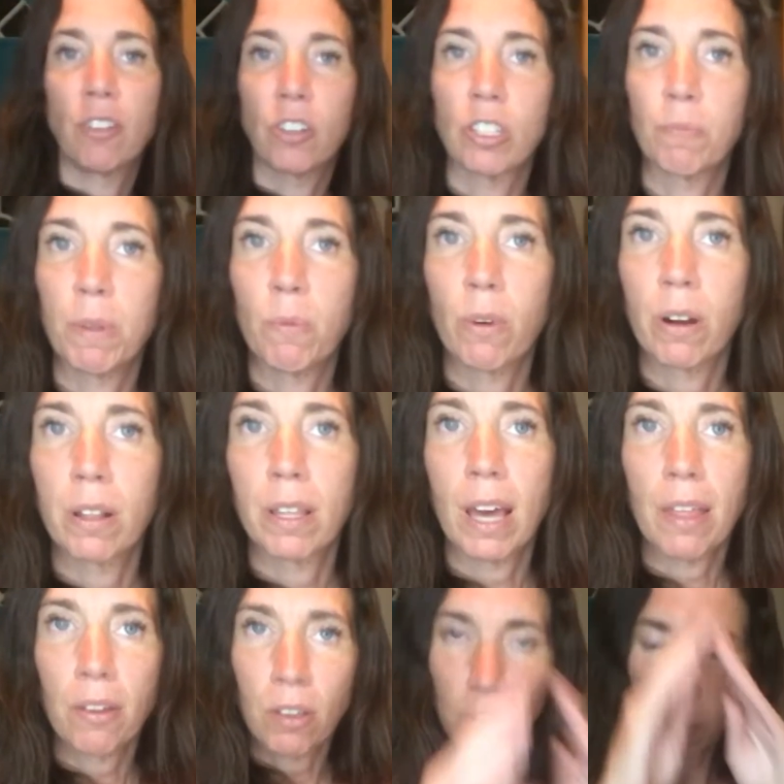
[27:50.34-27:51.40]
to just be one or the
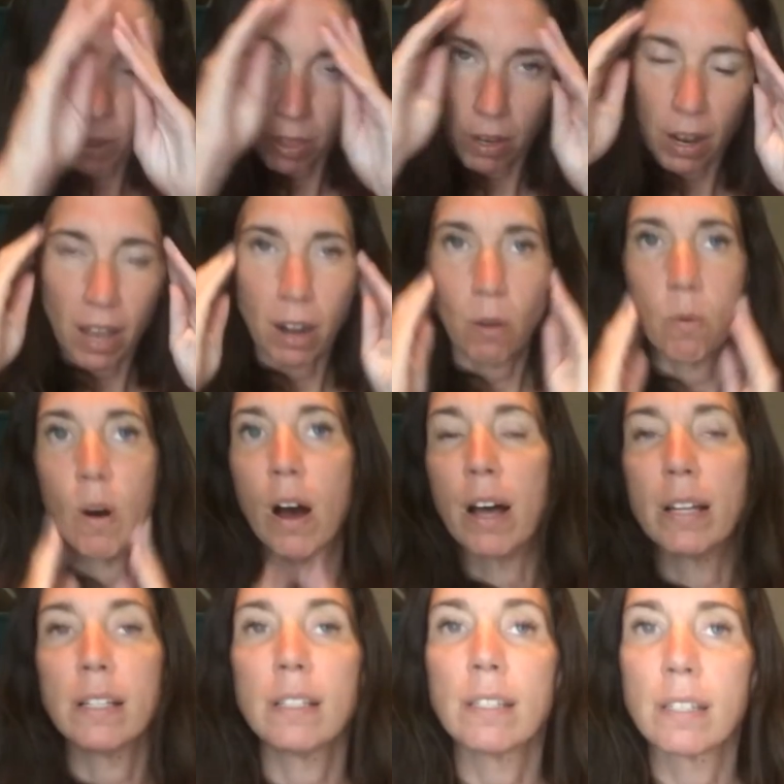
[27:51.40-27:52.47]
other. You can be the Knight of
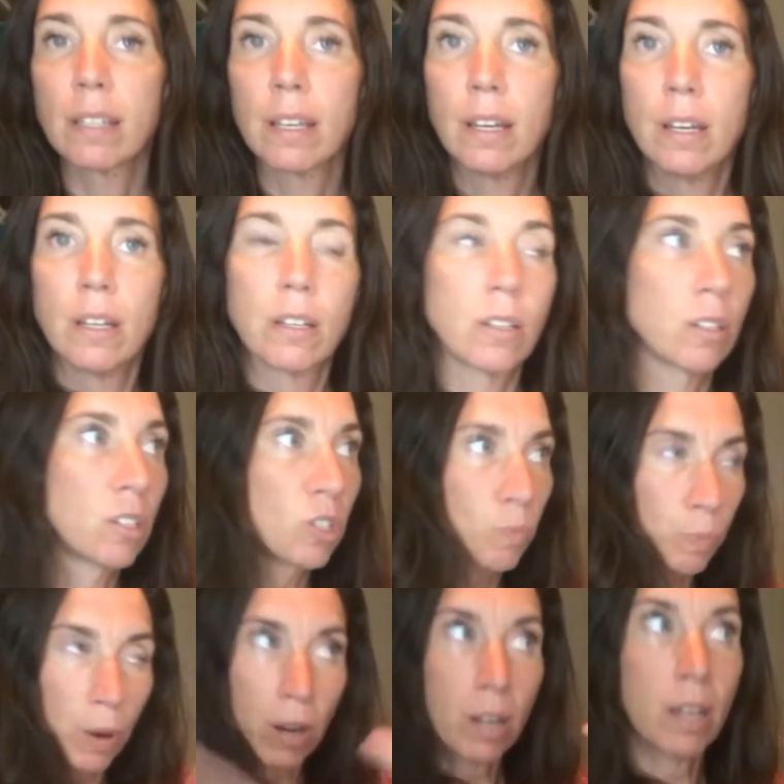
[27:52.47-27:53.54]
Wands to
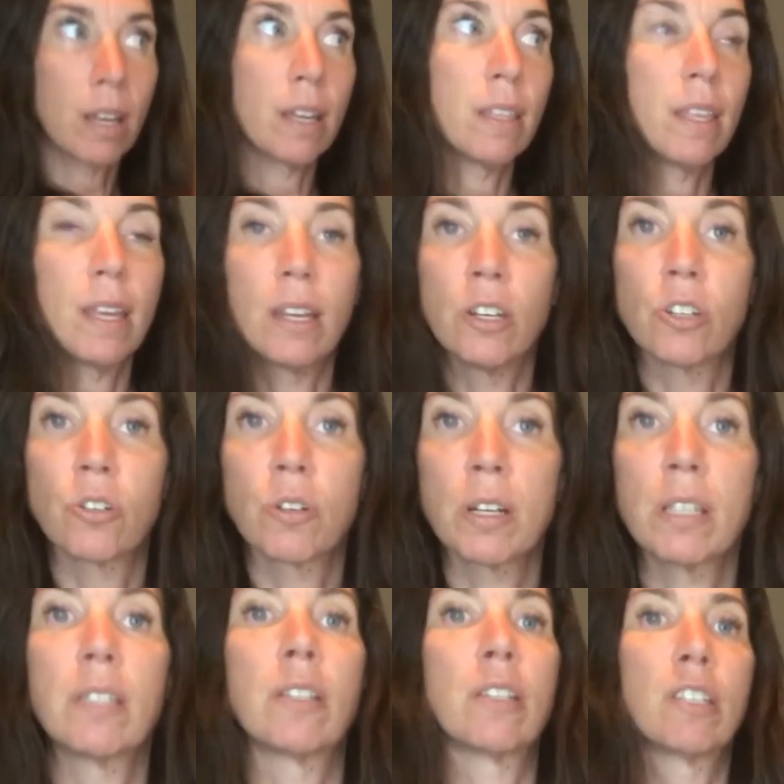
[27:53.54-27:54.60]
spark the
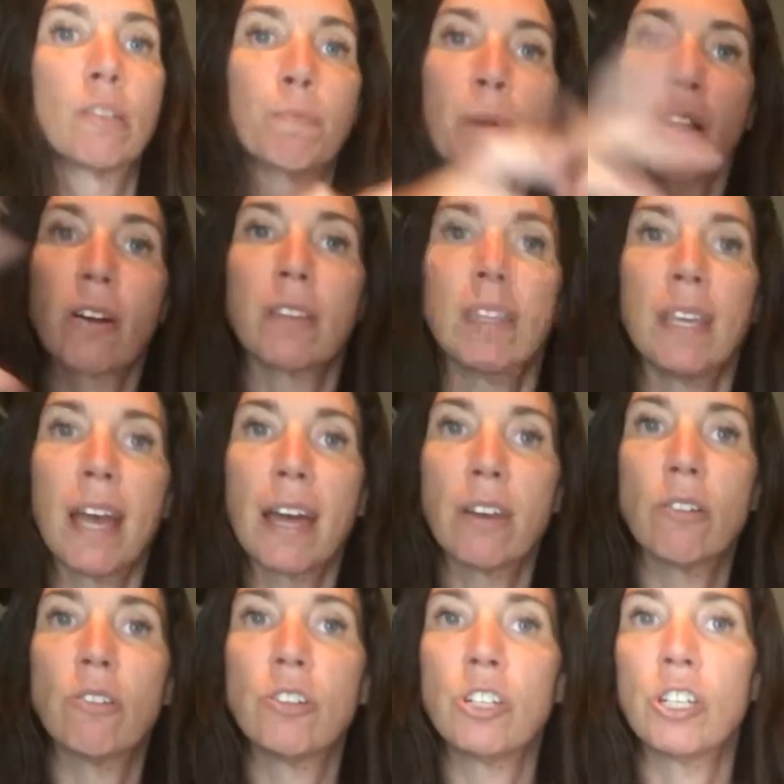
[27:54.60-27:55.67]
interest, to spark the
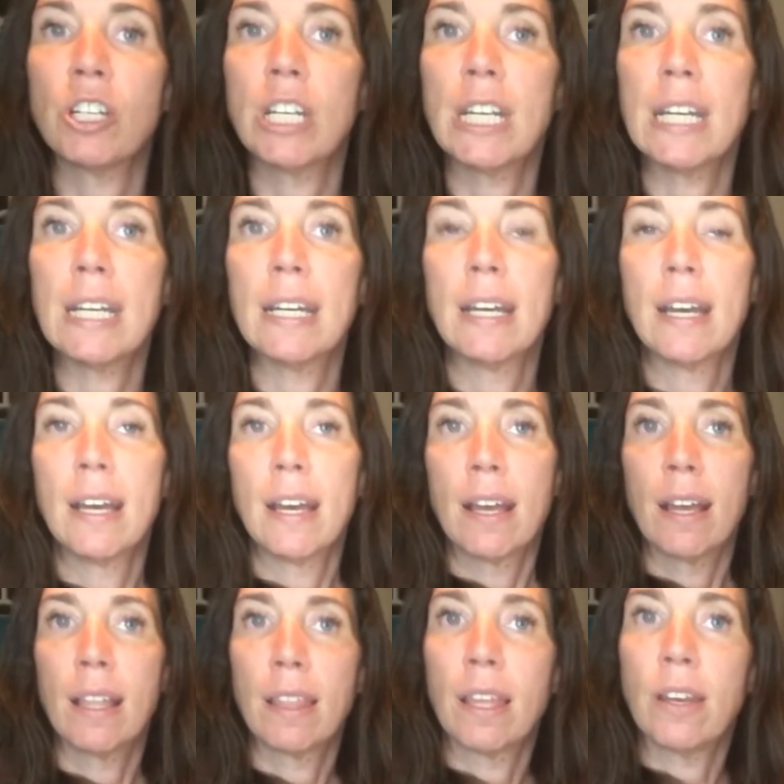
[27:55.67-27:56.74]
energy,
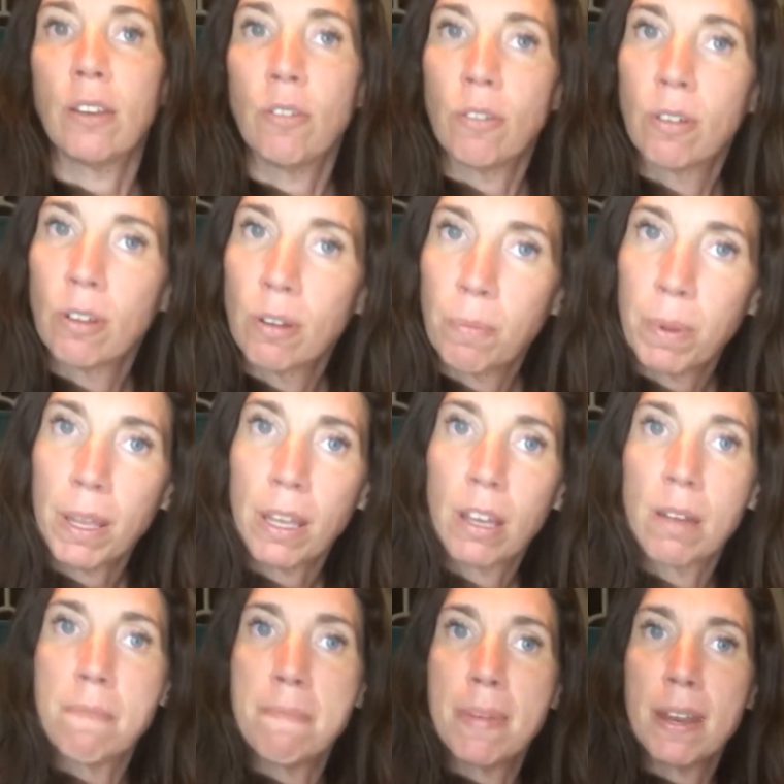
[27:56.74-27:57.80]
and then you can be
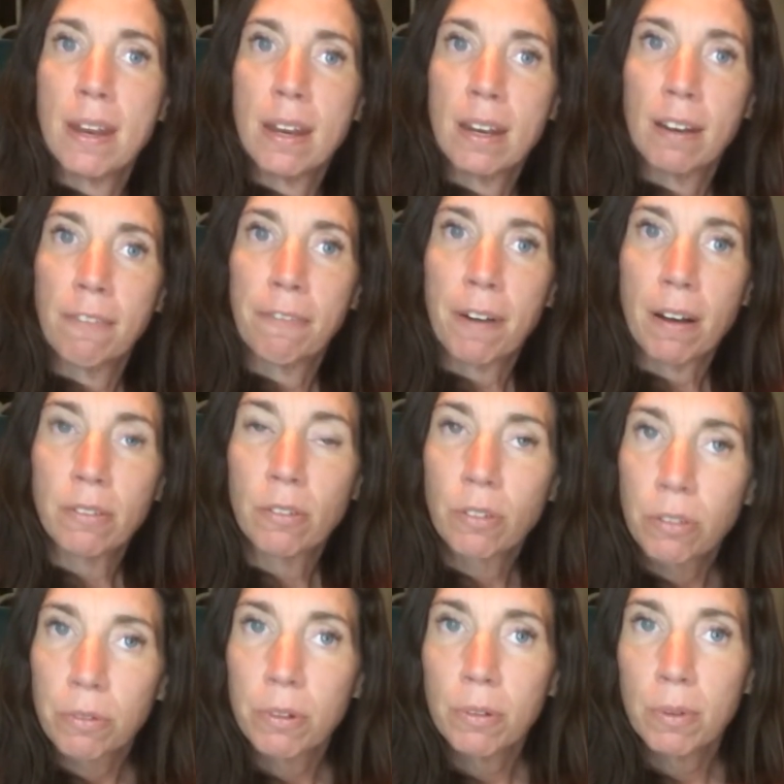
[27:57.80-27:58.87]
committed and follow
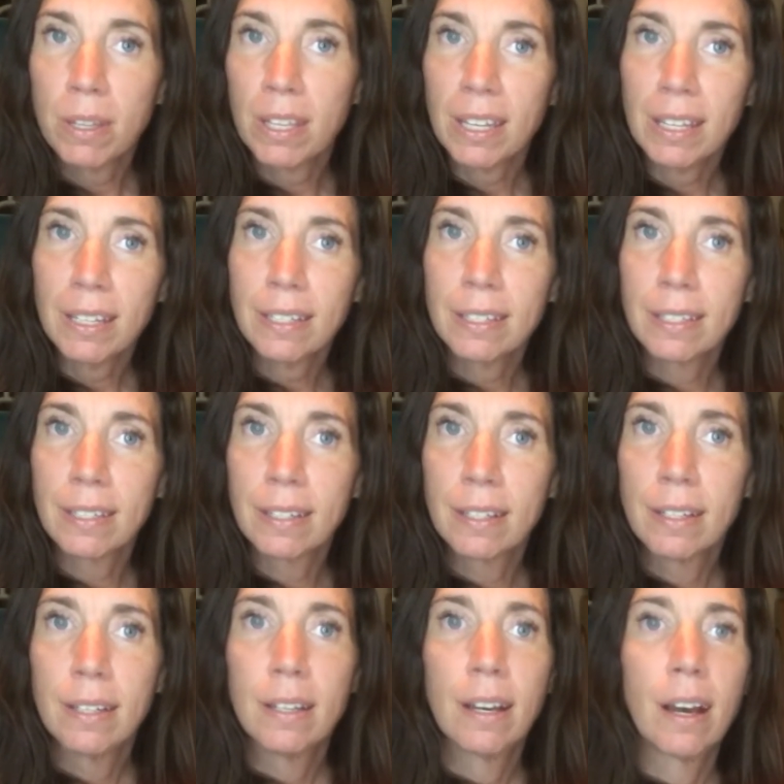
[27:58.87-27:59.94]
through with it
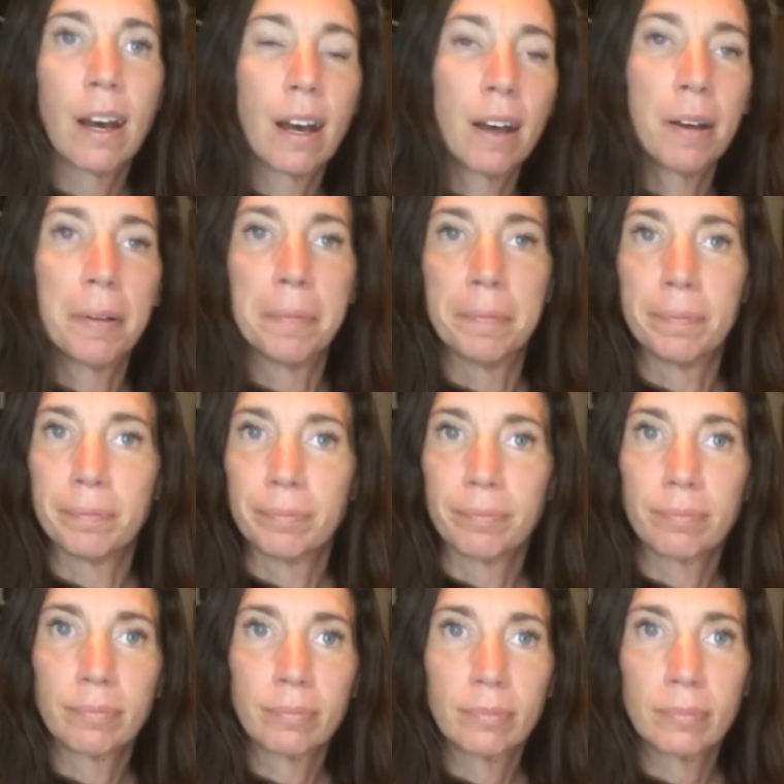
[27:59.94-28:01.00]

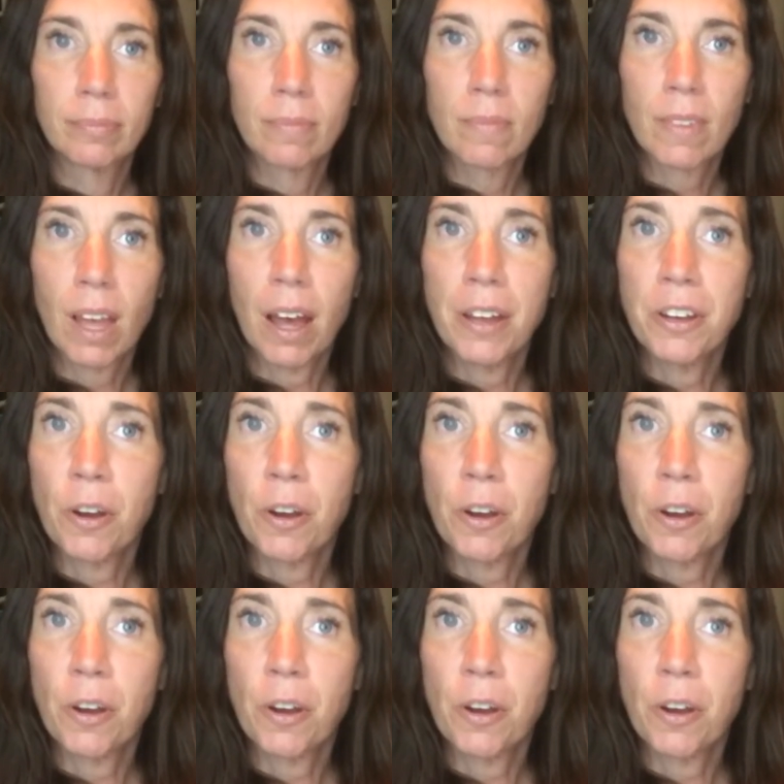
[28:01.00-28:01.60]
on